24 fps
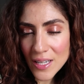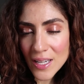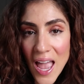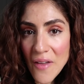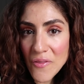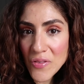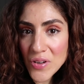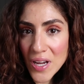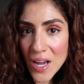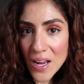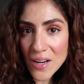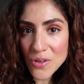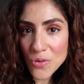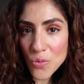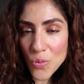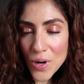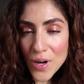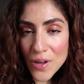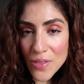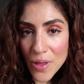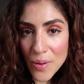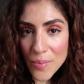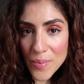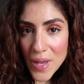I haven't gotten to
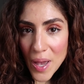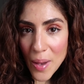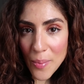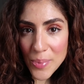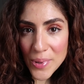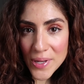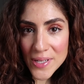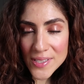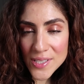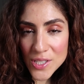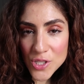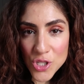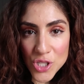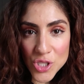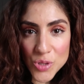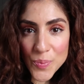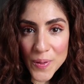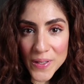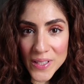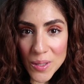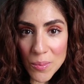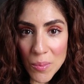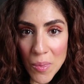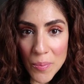wear them yet because I just
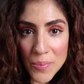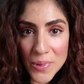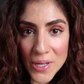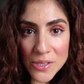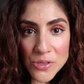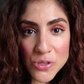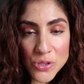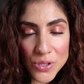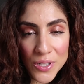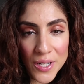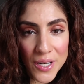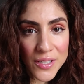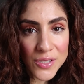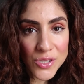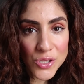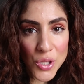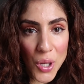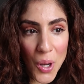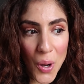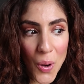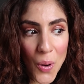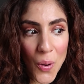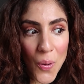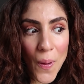picked them up yesterday,
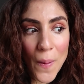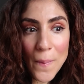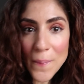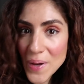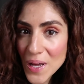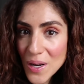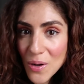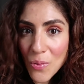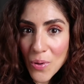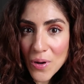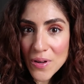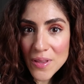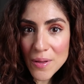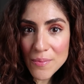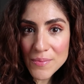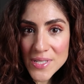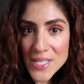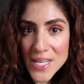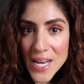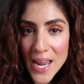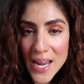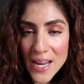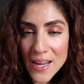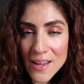so I'm gonna wear them
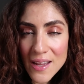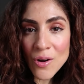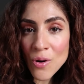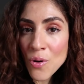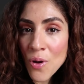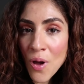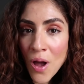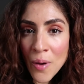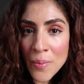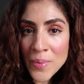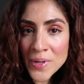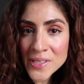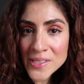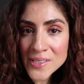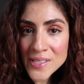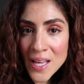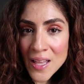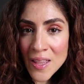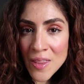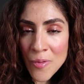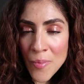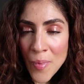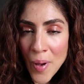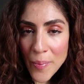today. I don't know how I'm gonna
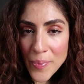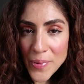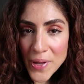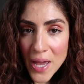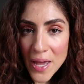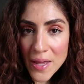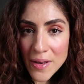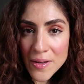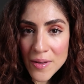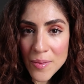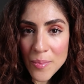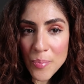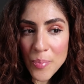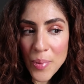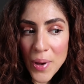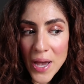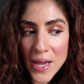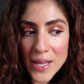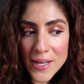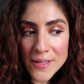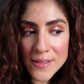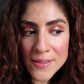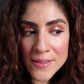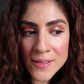style them up yet,
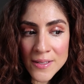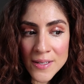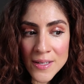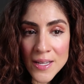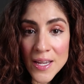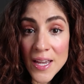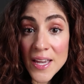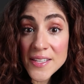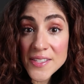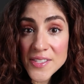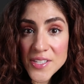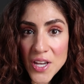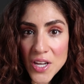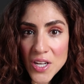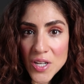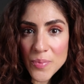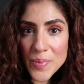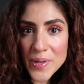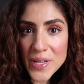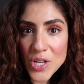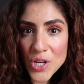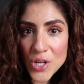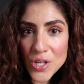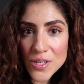but it's gonna
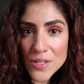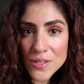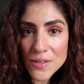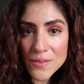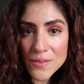be good.